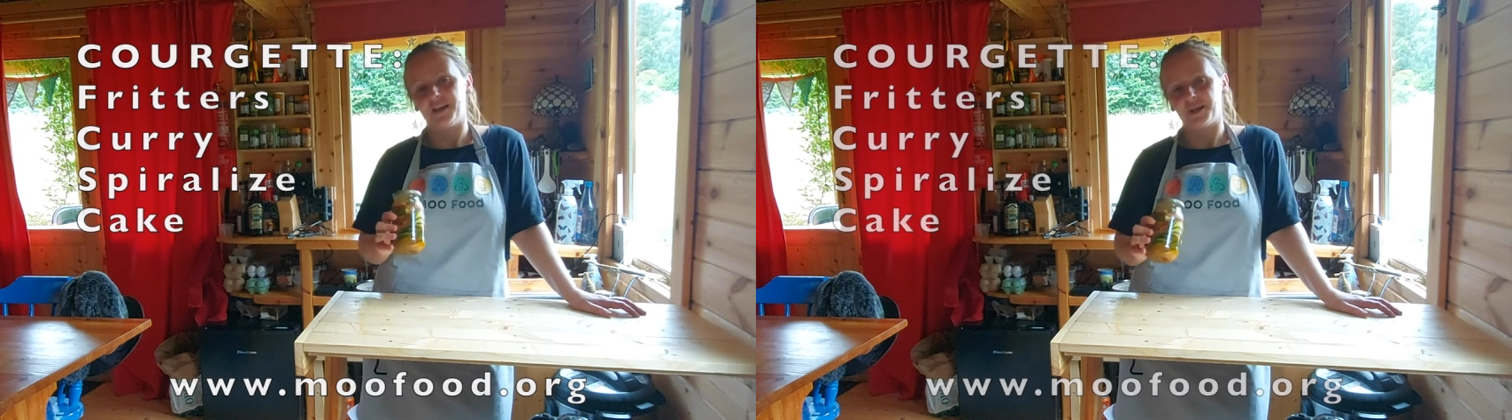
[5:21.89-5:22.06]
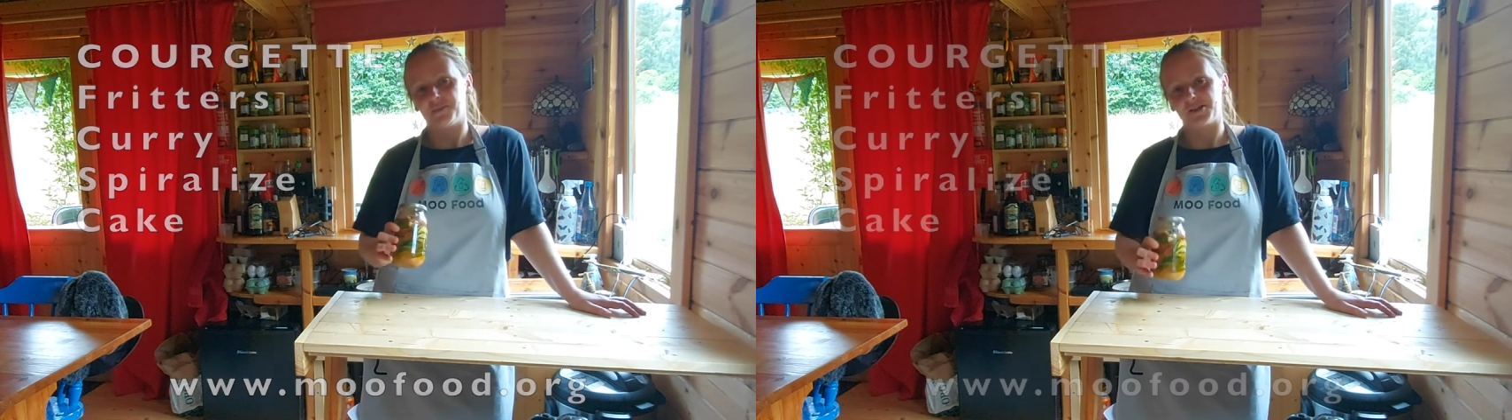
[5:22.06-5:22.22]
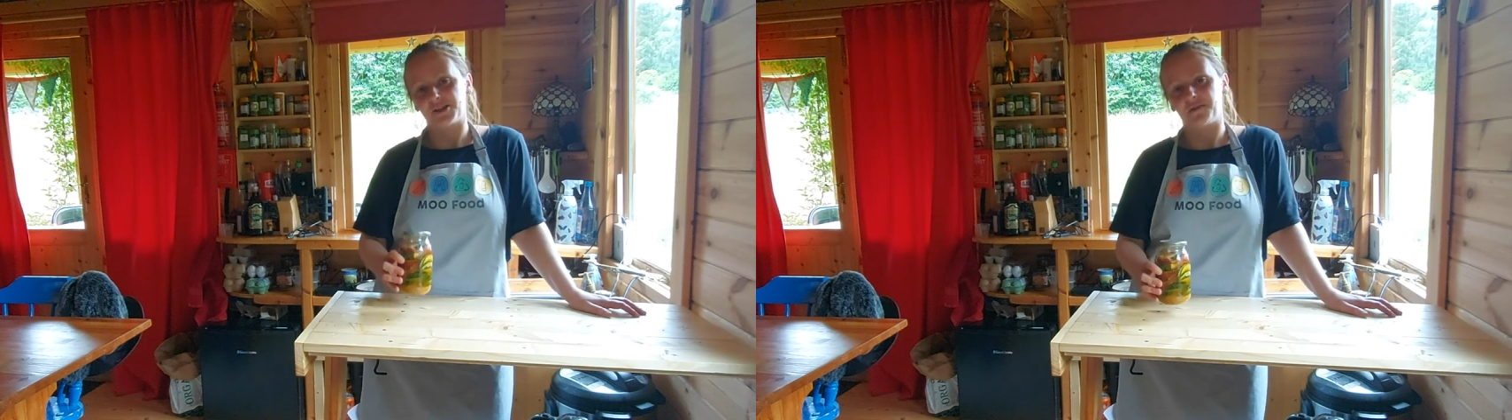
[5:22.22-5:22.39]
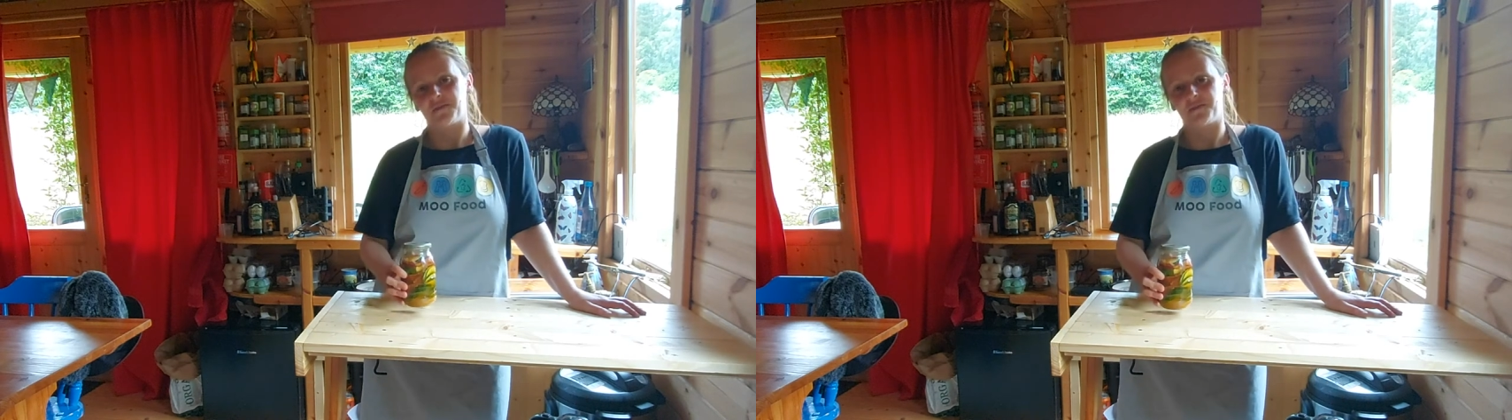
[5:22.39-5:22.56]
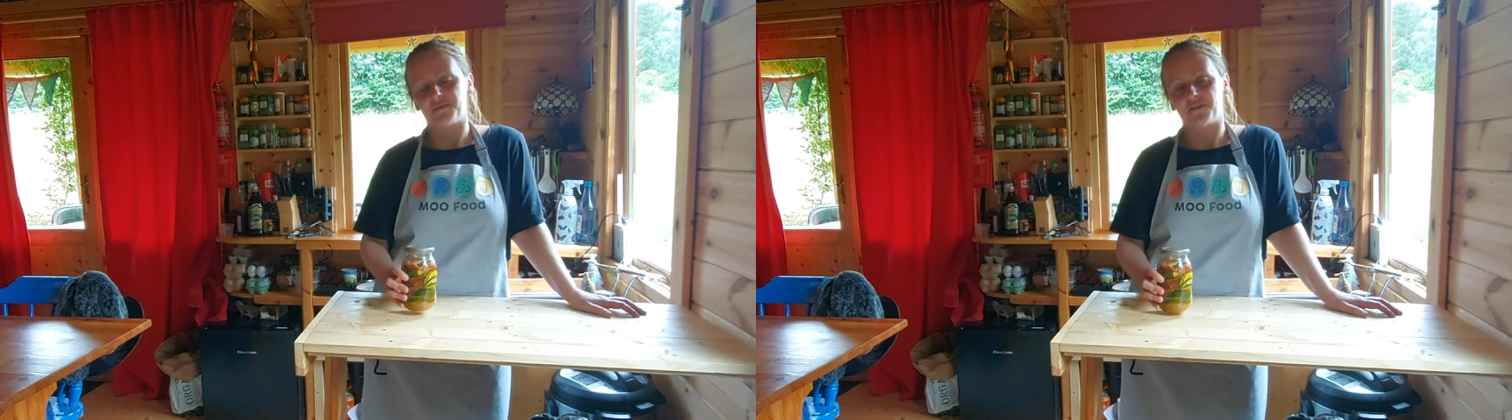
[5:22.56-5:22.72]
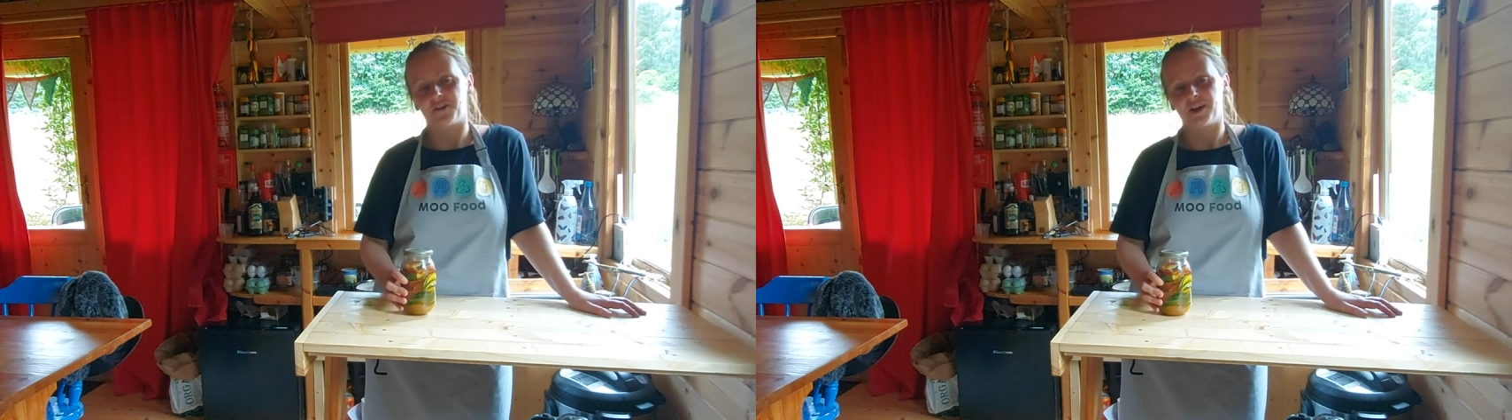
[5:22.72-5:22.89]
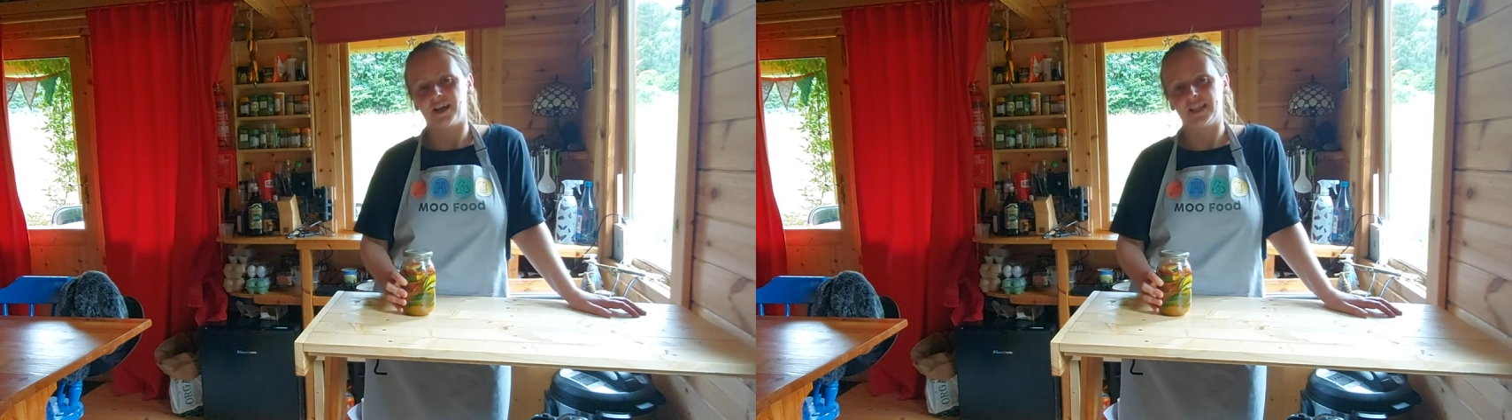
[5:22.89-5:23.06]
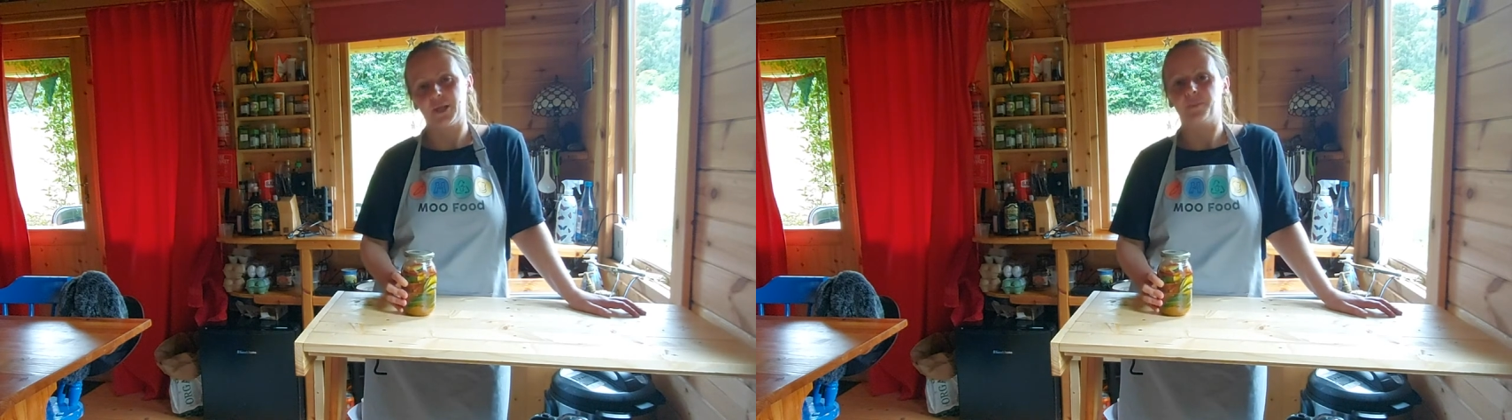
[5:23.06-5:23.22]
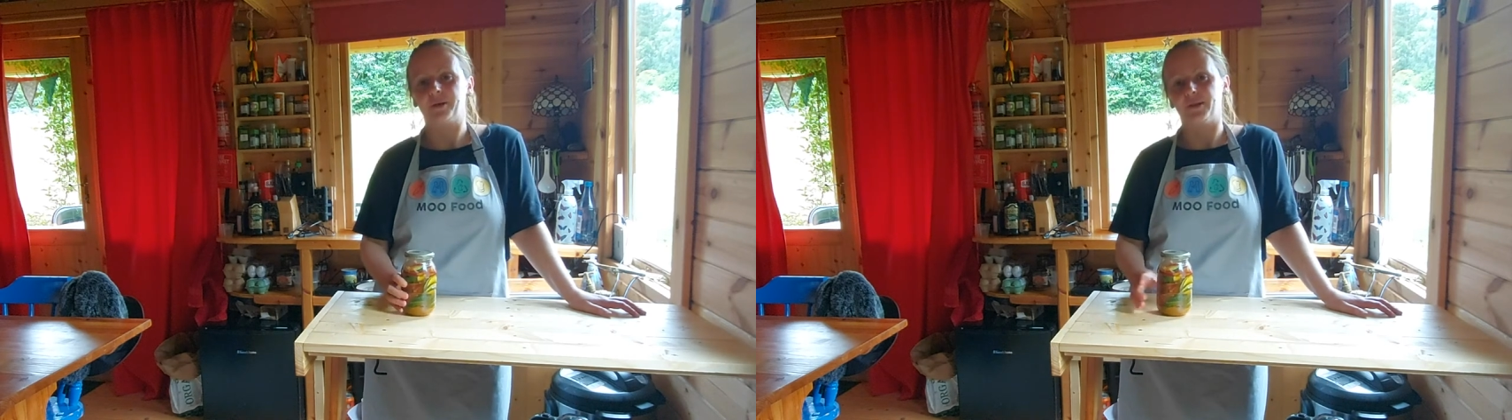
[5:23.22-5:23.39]
you can preserve them for a
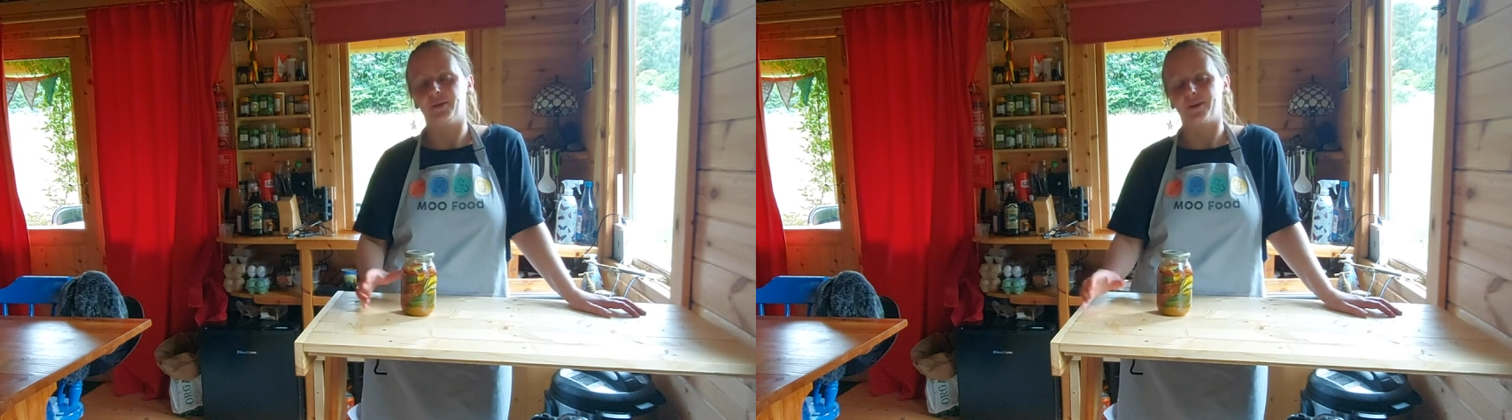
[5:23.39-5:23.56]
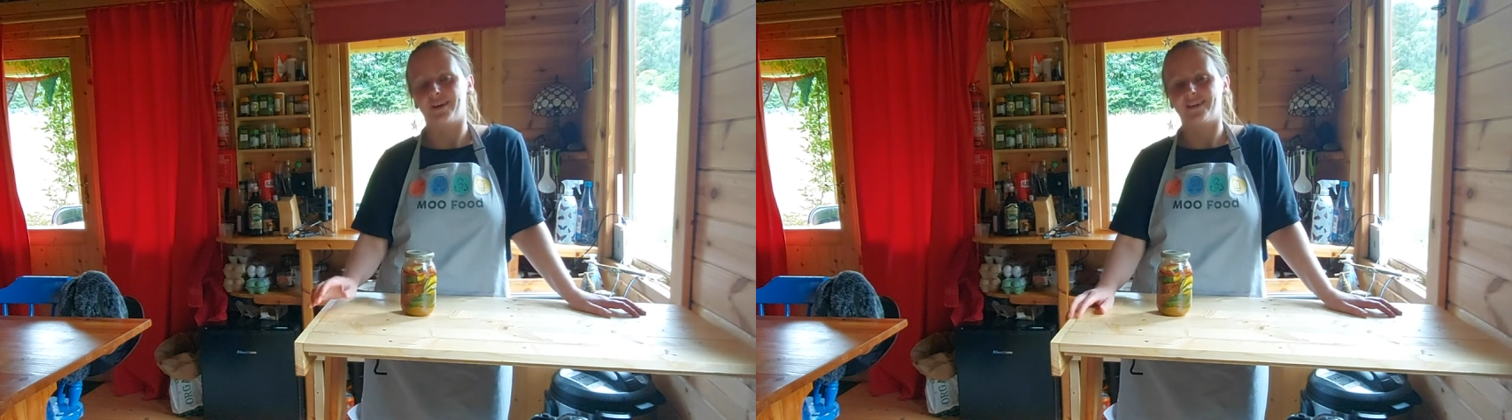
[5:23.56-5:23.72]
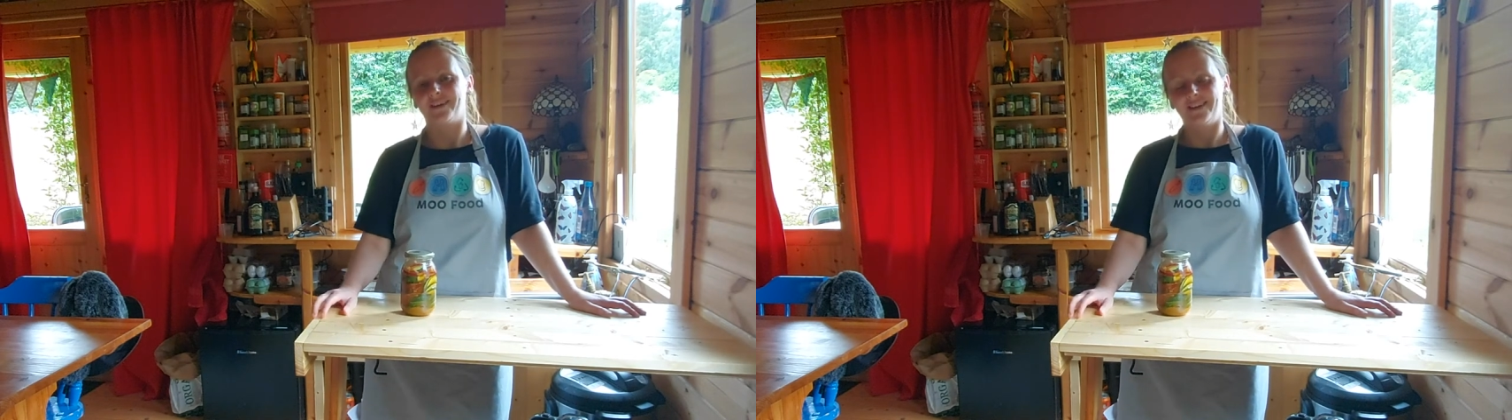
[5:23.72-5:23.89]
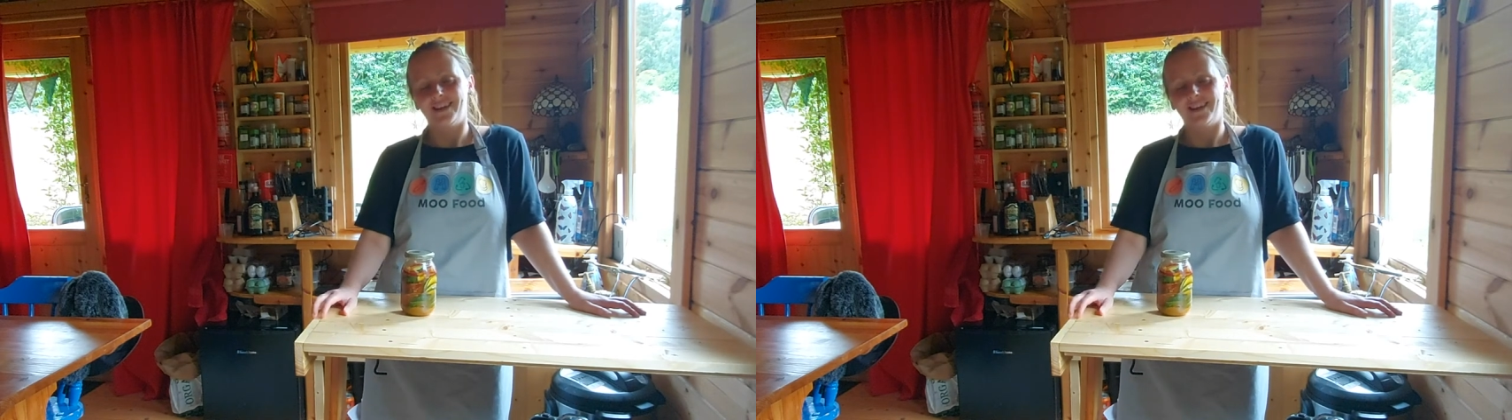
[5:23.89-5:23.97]
little bit longer.